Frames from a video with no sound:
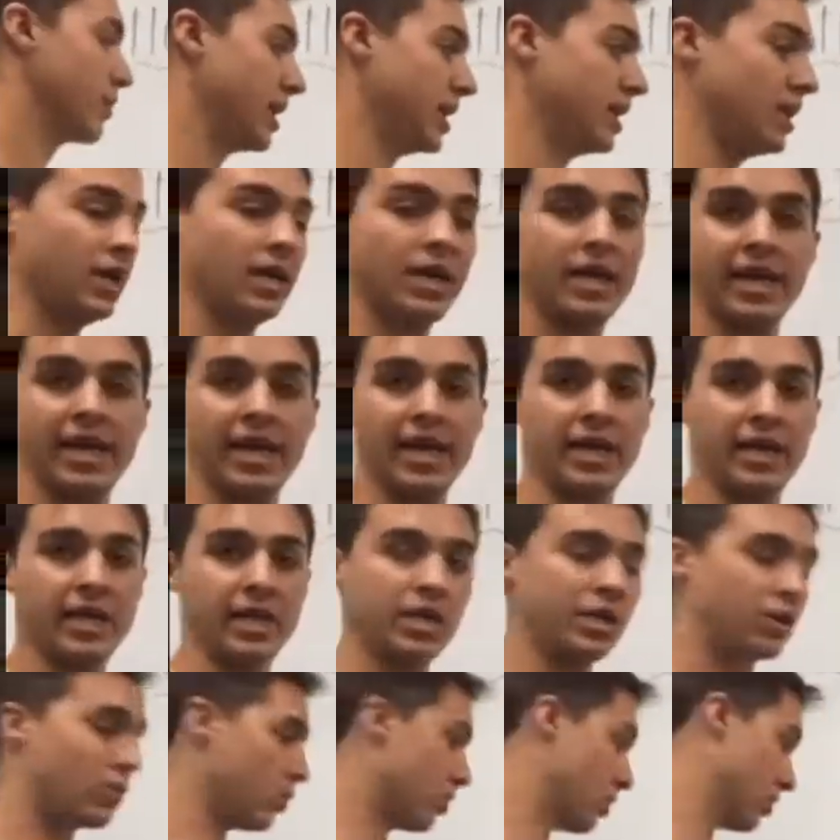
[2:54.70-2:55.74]
make a
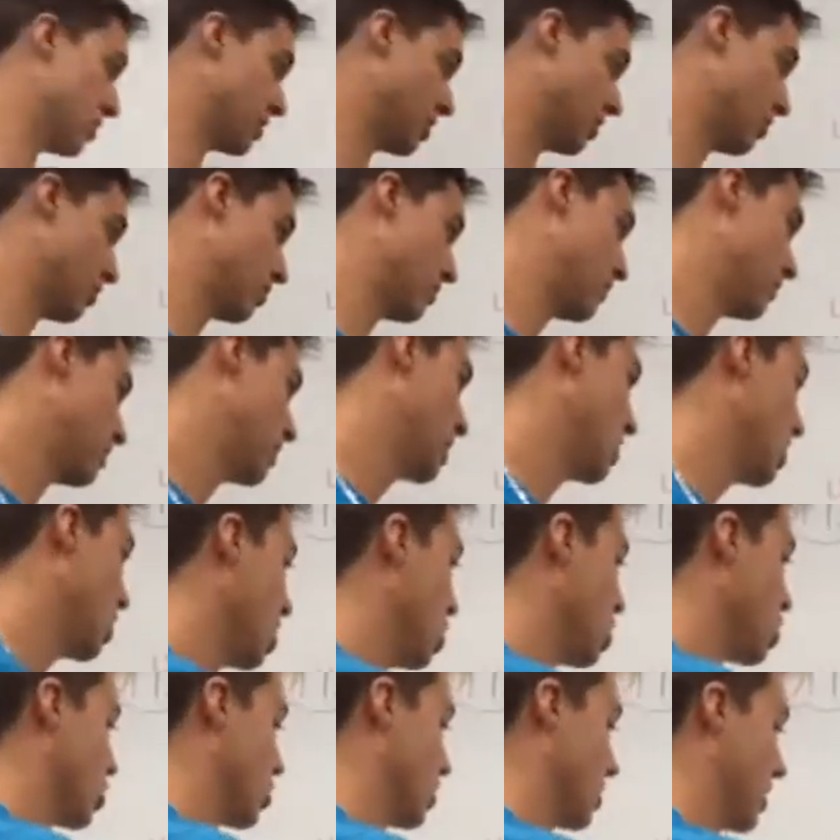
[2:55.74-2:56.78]
equal to 0.
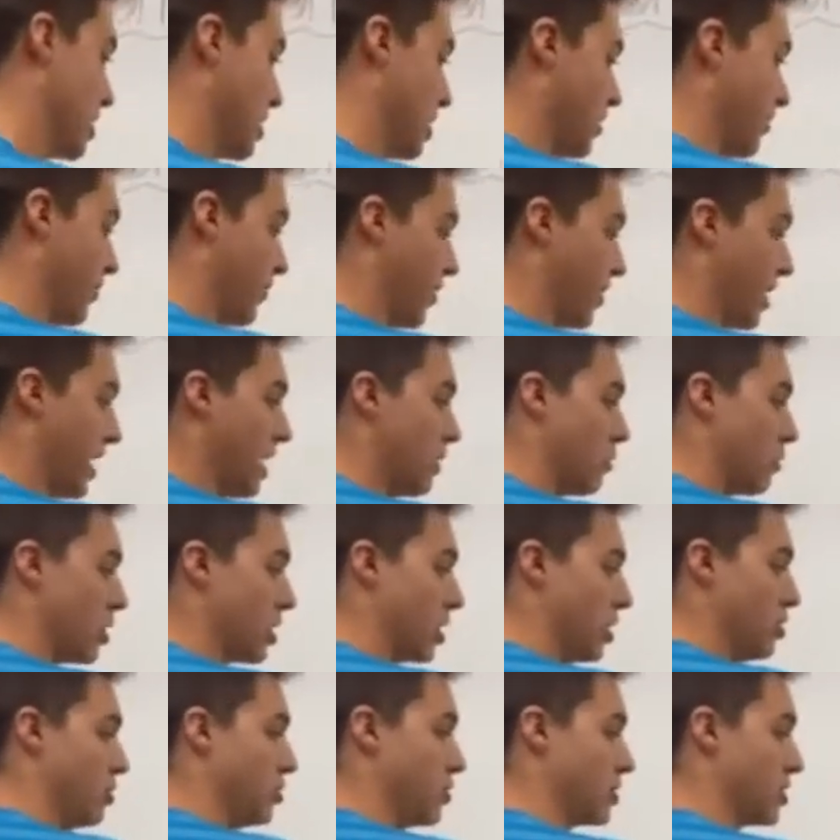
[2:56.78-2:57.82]
So for that, we're
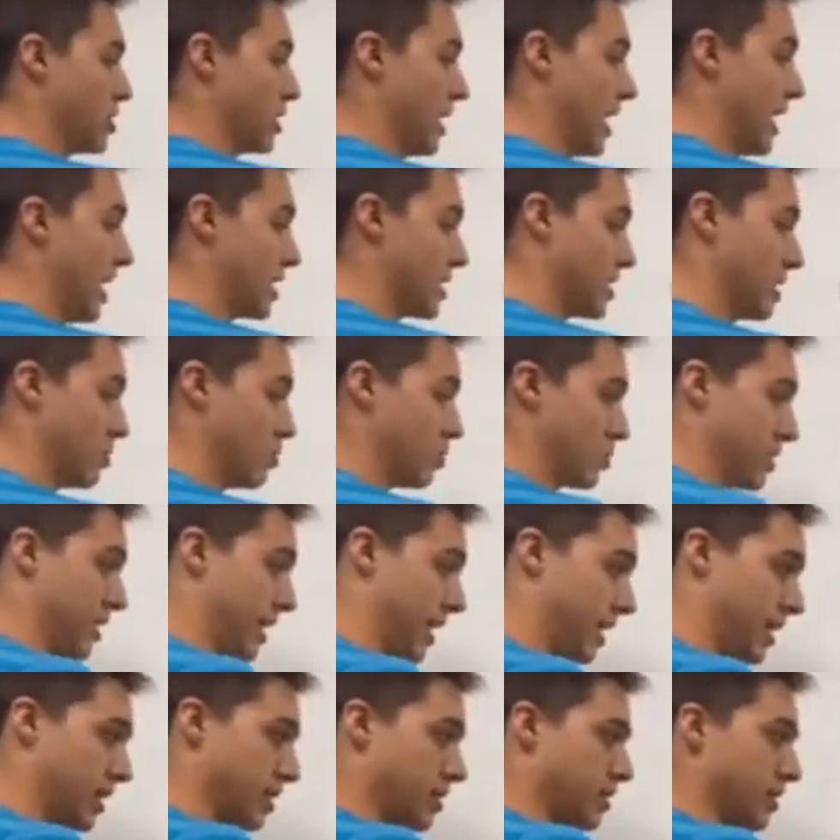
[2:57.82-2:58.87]
going to use x equals
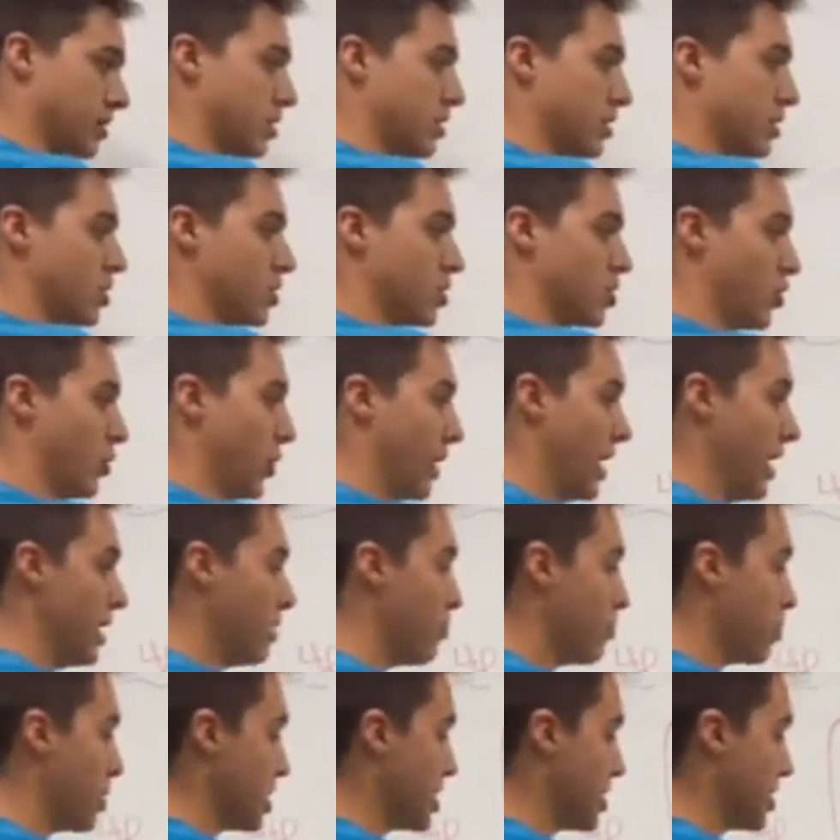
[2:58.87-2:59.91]
8. So
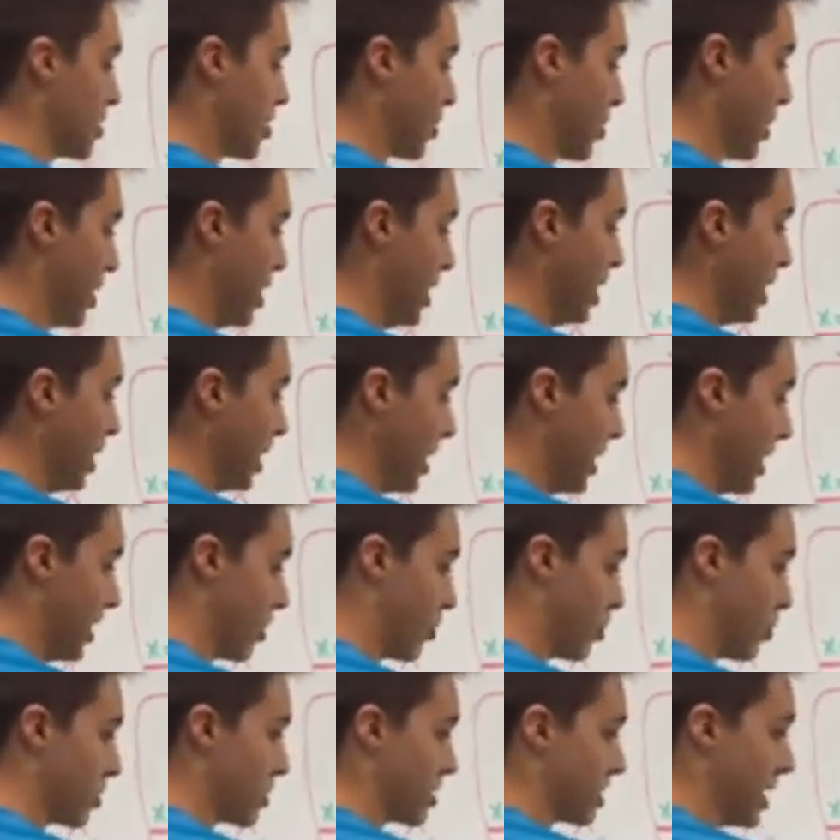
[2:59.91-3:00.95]
8 plus 3
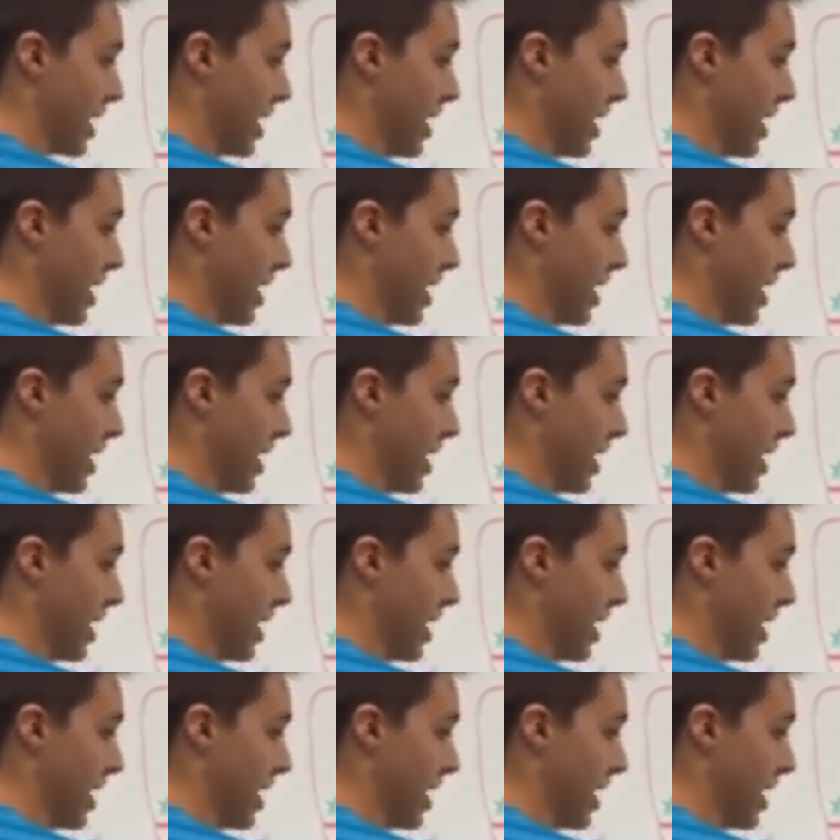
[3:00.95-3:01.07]
equals